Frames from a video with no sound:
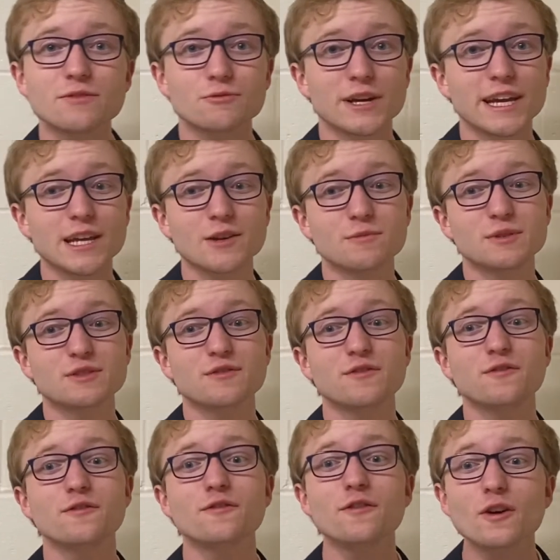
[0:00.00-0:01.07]
Reagan was
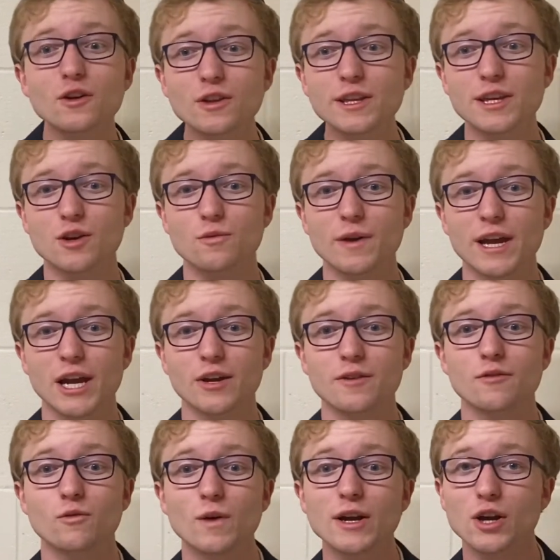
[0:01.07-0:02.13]
fully aware of
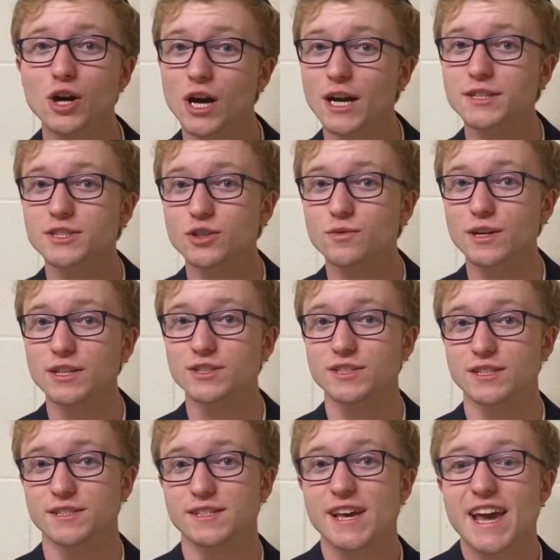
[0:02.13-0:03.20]
what
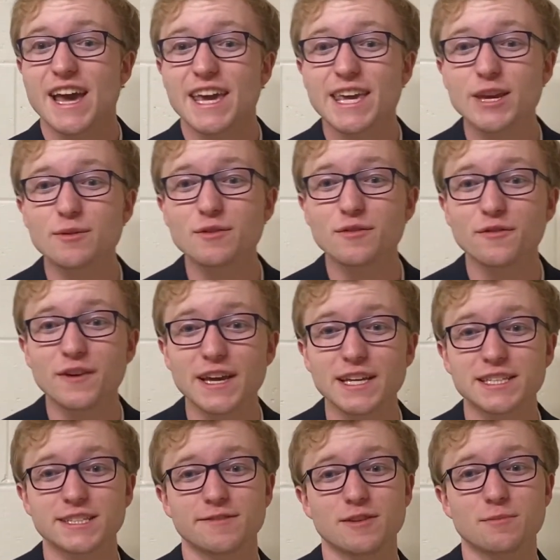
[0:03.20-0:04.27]
consequences he would
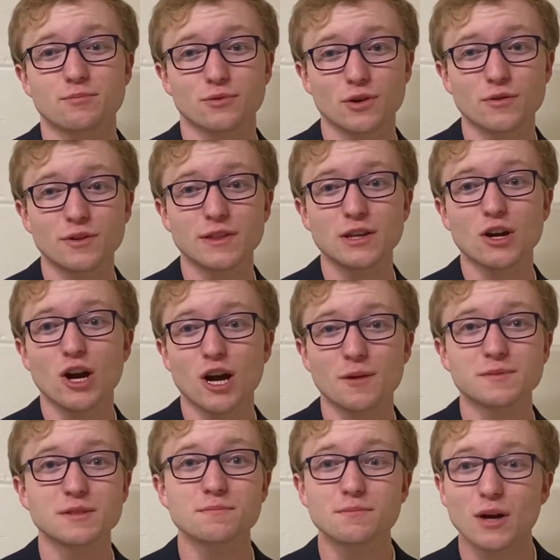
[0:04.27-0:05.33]
face if he broke the
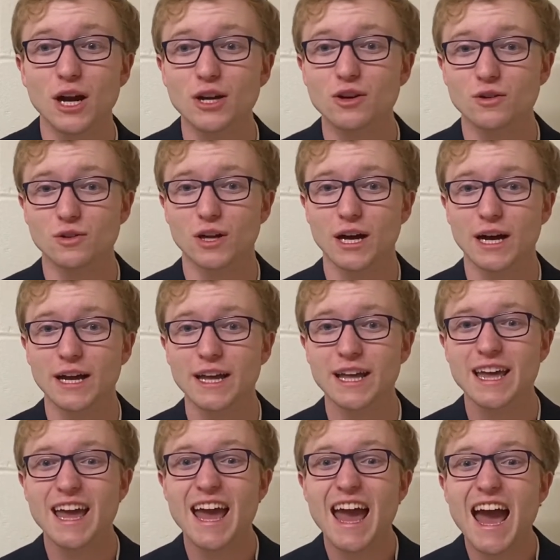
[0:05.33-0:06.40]
arms embargo law.
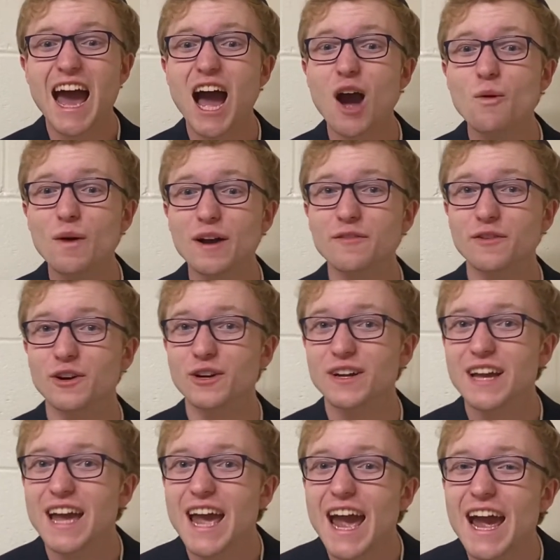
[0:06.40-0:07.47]
However,
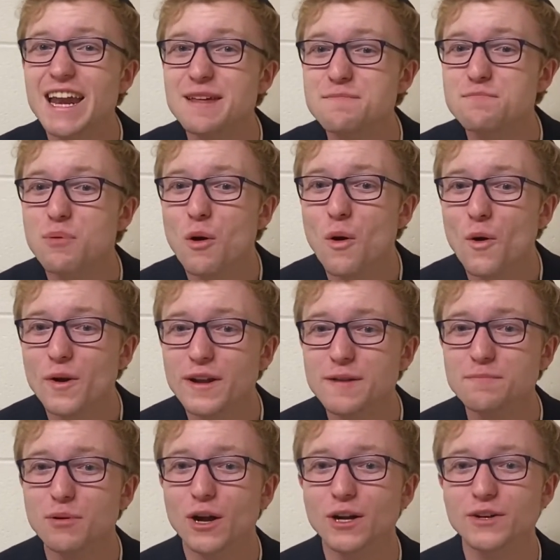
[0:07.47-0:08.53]
an important
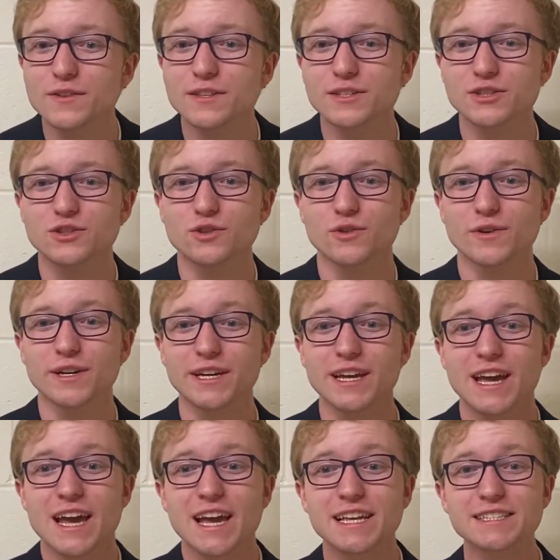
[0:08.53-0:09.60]
part of the story
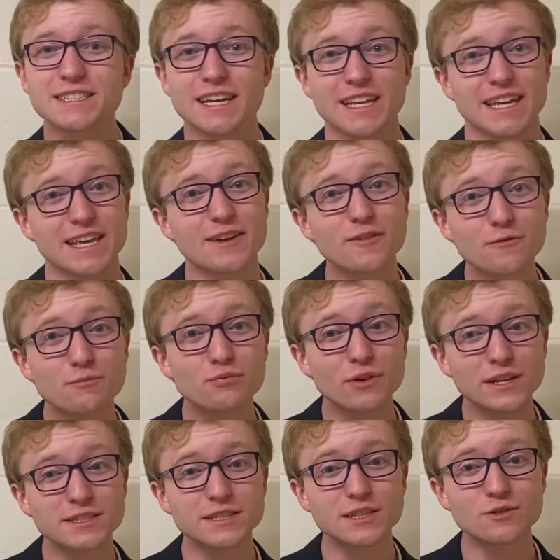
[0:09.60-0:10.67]
is that if
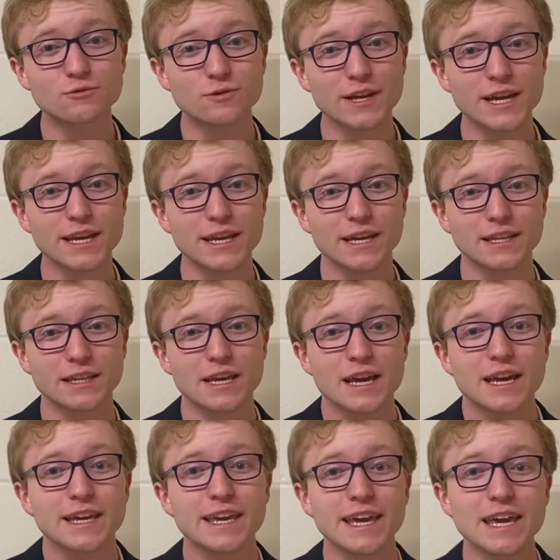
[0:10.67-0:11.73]
President Reagan
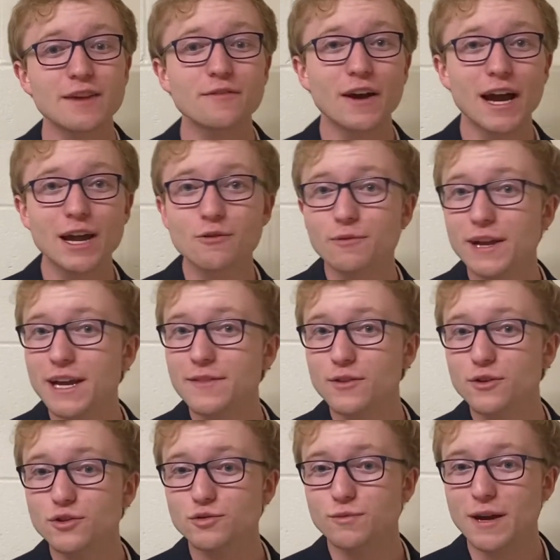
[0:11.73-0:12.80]
gave Iran
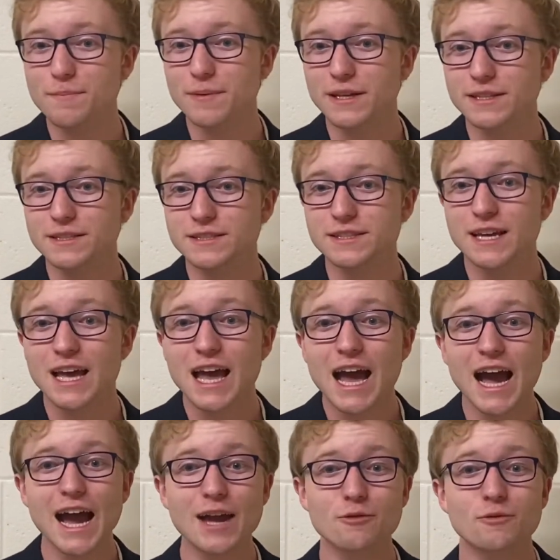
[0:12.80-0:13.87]
those weapons,
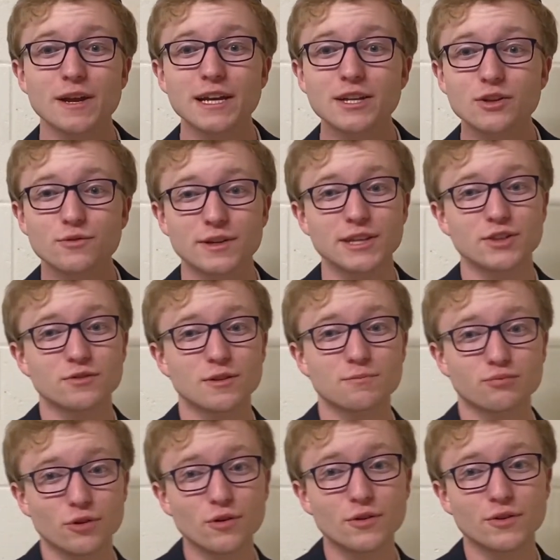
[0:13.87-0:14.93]
Iran agreed to a
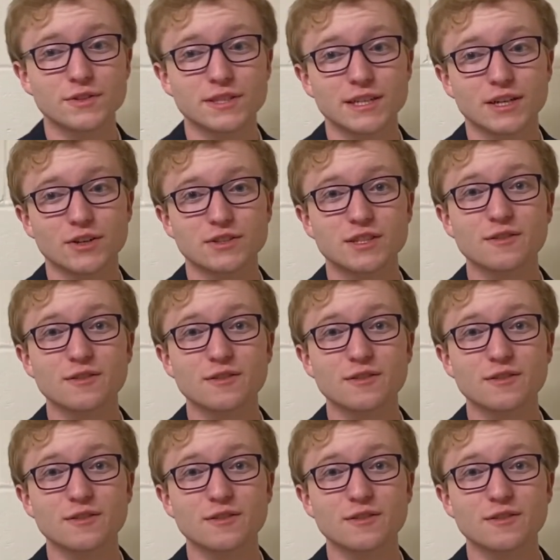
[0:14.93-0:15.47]
broker deal to